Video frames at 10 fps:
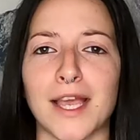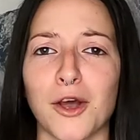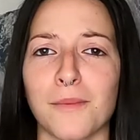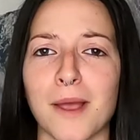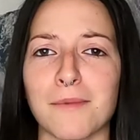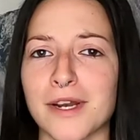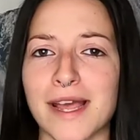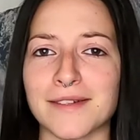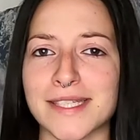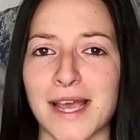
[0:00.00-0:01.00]
I hope I
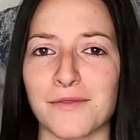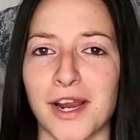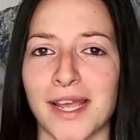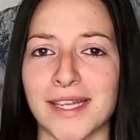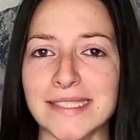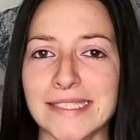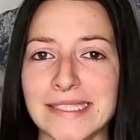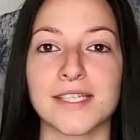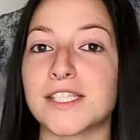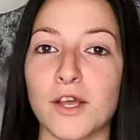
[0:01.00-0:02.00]
pronounced that right.
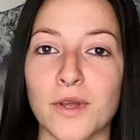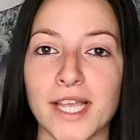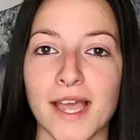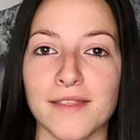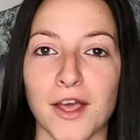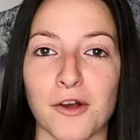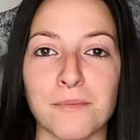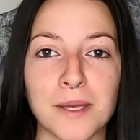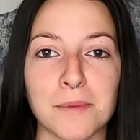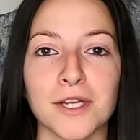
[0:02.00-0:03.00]
So, again, though,
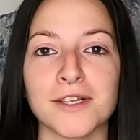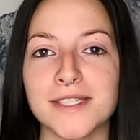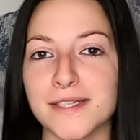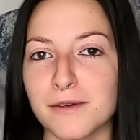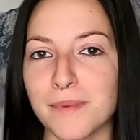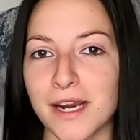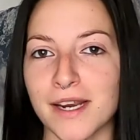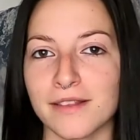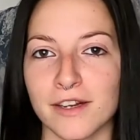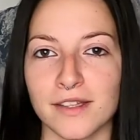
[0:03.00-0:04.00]
people are still
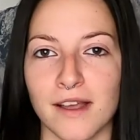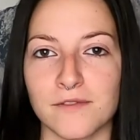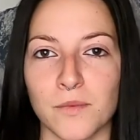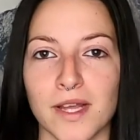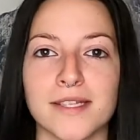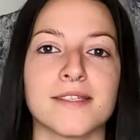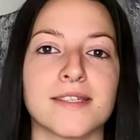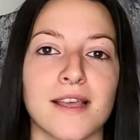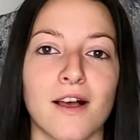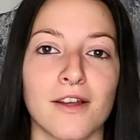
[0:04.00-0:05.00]
burying their loved
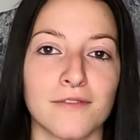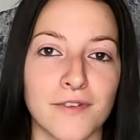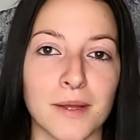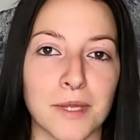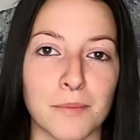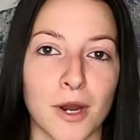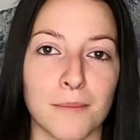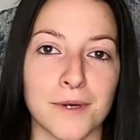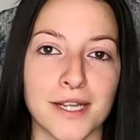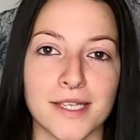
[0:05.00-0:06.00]
ones on family
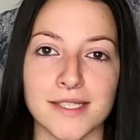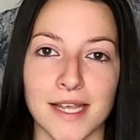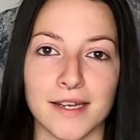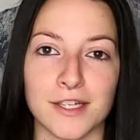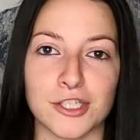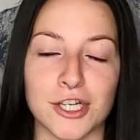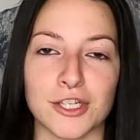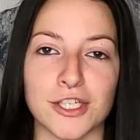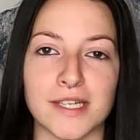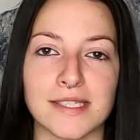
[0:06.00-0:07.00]
properties and in
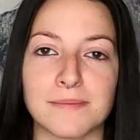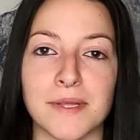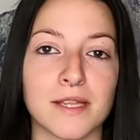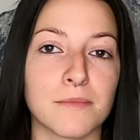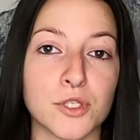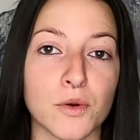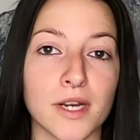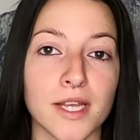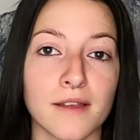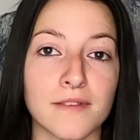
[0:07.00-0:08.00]
churches, but the
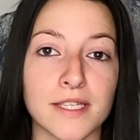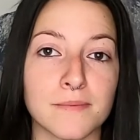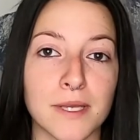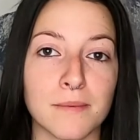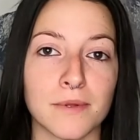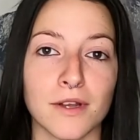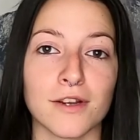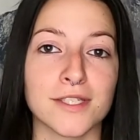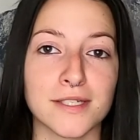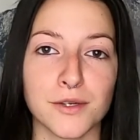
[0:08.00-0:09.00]
majority of these people
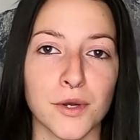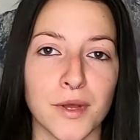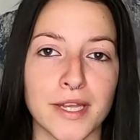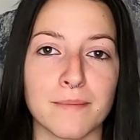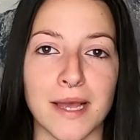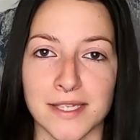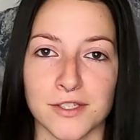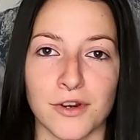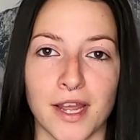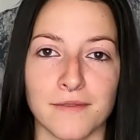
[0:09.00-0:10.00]
are still going in
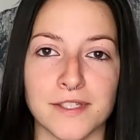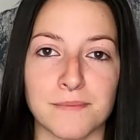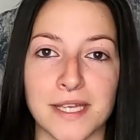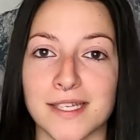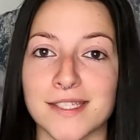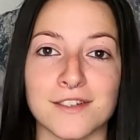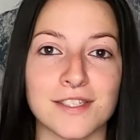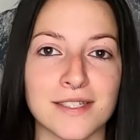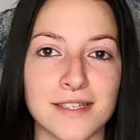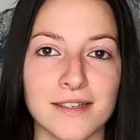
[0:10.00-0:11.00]
mass graves because they're
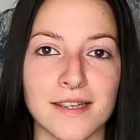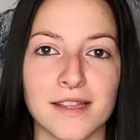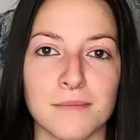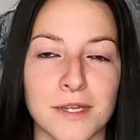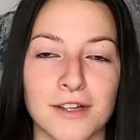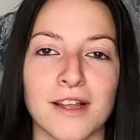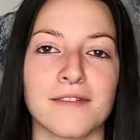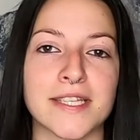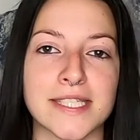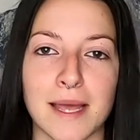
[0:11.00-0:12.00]
still in the middle
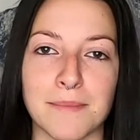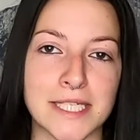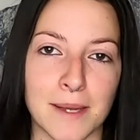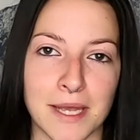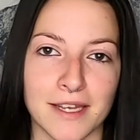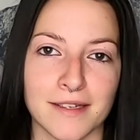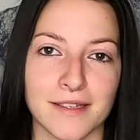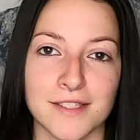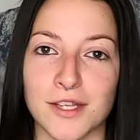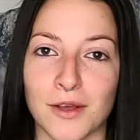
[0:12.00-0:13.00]
of this epidemic.
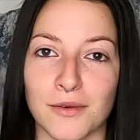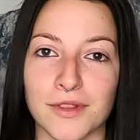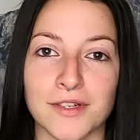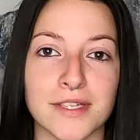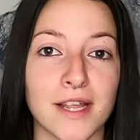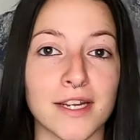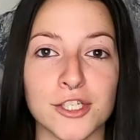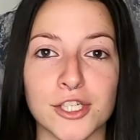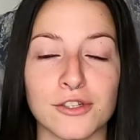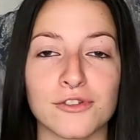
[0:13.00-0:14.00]
So, there's a lot
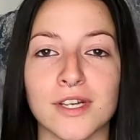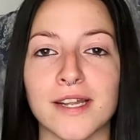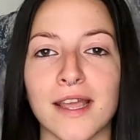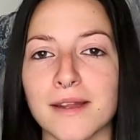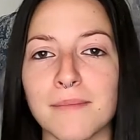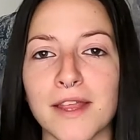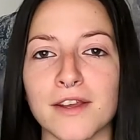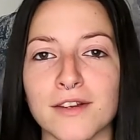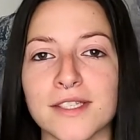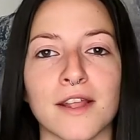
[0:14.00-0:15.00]
of children and
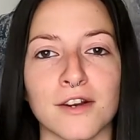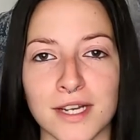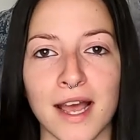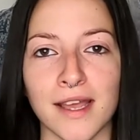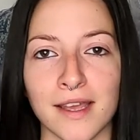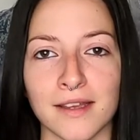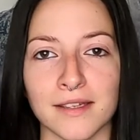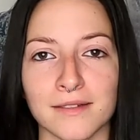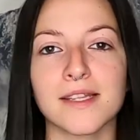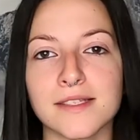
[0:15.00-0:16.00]
mothers that are
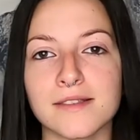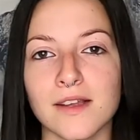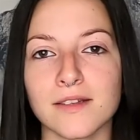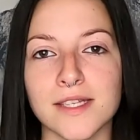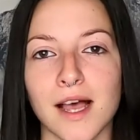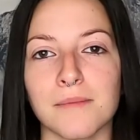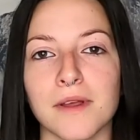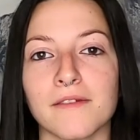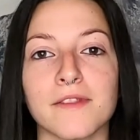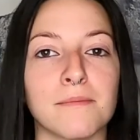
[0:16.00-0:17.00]
dying. And this is on top
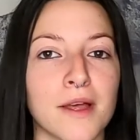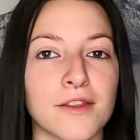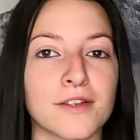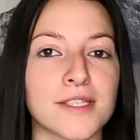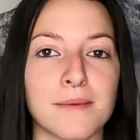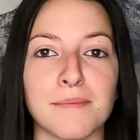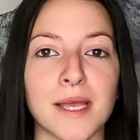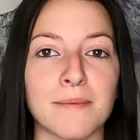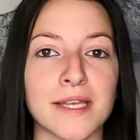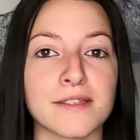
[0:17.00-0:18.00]
of the mothers and
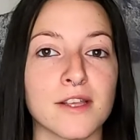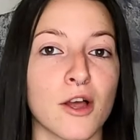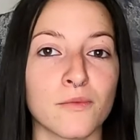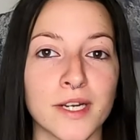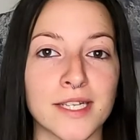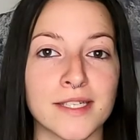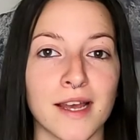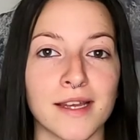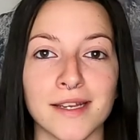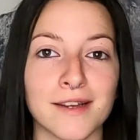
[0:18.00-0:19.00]
babies already
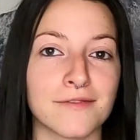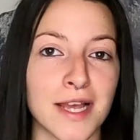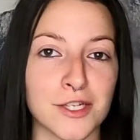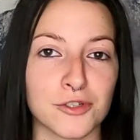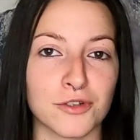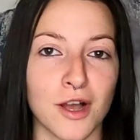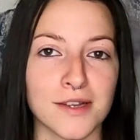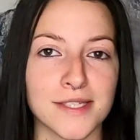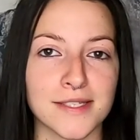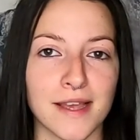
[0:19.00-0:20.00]
dying of natural
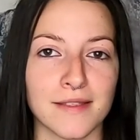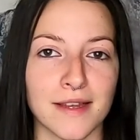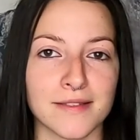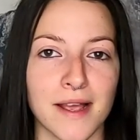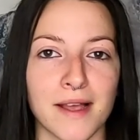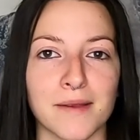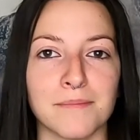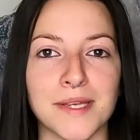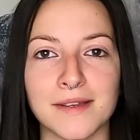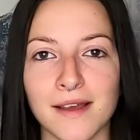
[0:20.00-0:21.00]
causes at that
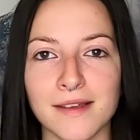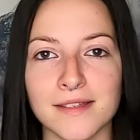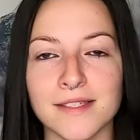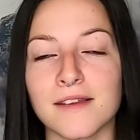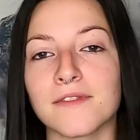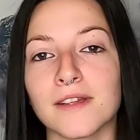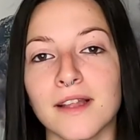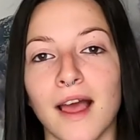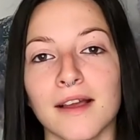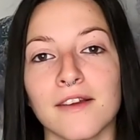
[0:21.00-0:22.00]
time because of the
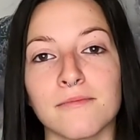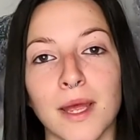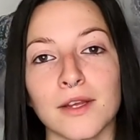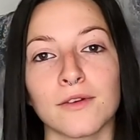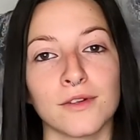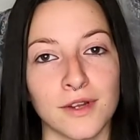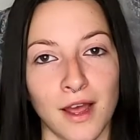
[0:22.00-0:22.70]
lack of medical